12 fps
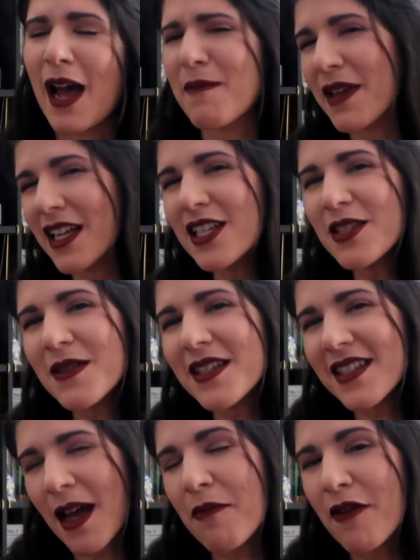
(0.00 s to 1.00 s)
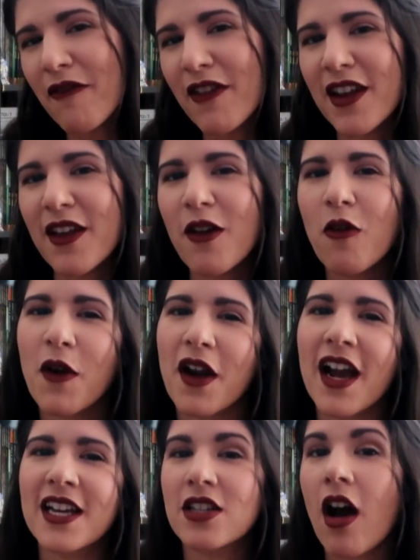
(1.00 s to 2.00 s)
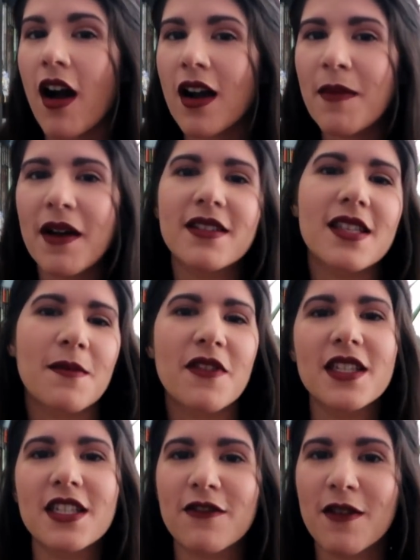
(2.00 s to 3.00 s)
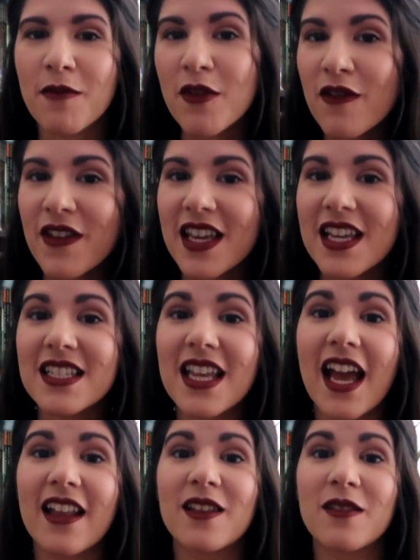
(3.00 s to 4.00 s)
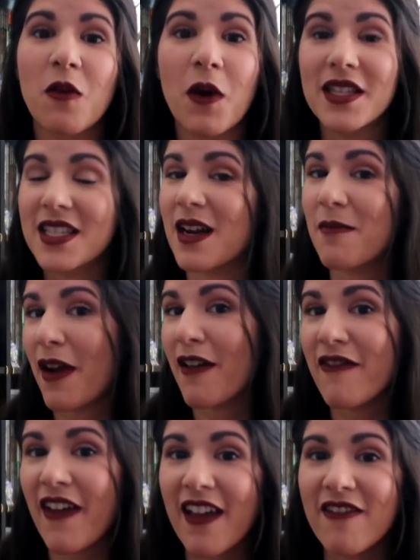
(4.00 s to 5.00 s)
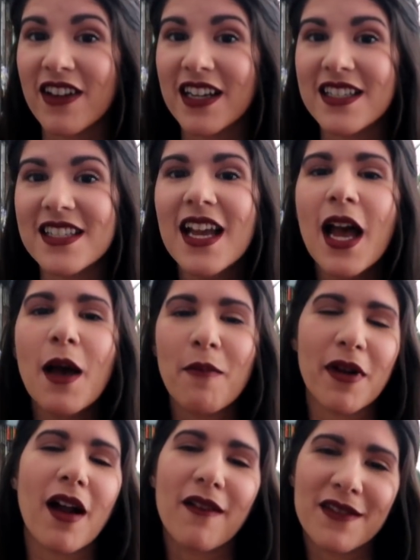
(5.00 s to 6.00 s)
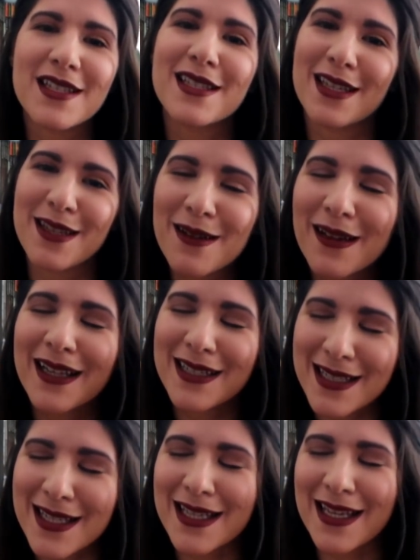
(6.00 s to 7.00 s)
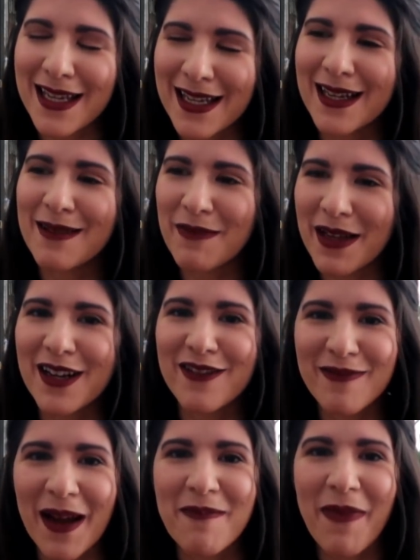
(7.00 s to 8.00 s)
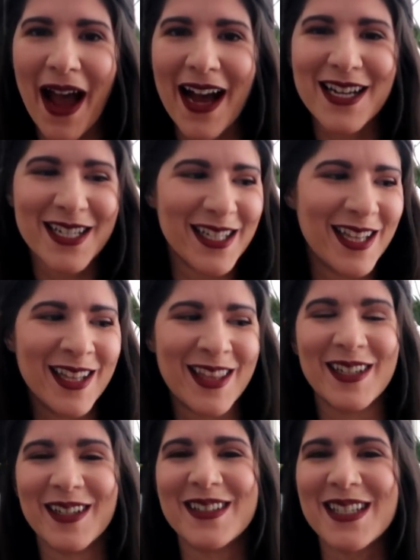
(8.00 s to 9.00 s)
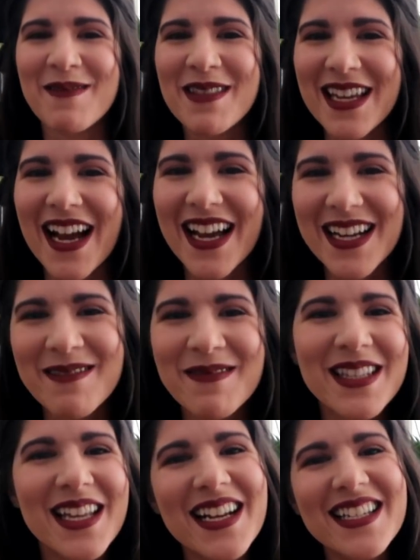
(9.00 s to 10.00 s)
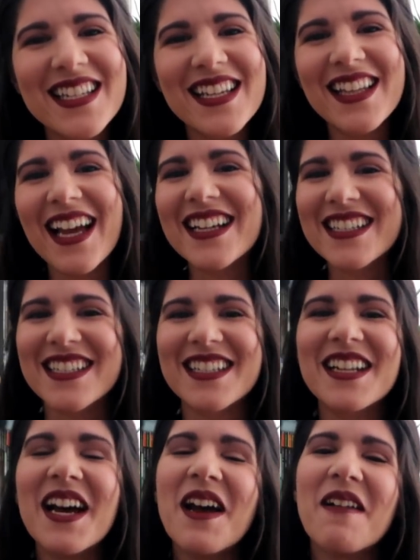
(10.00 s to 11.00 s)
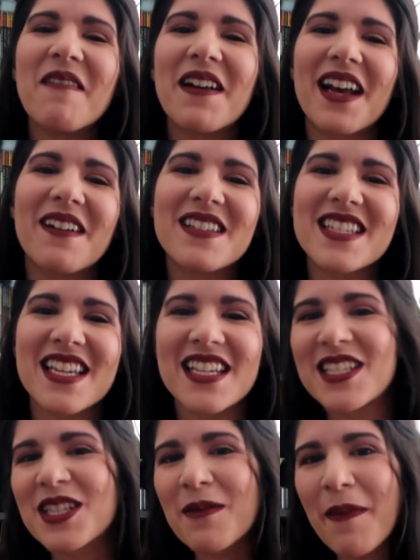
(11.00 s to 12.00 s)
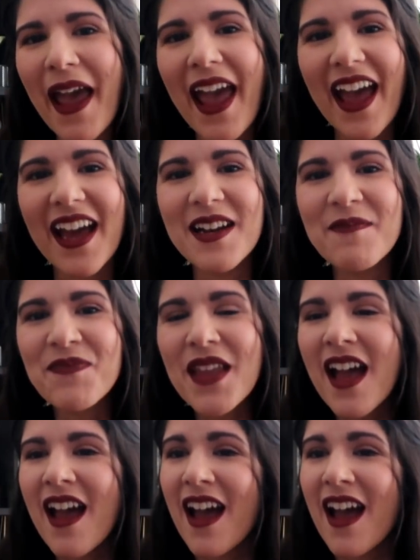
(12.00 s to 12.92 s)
I'm gonna do a separate video where I talk about some of the different movies and the ones that are my favorites, but obviously you'll get to see a bit of my passion through some of the items that I selected when I was in Japan.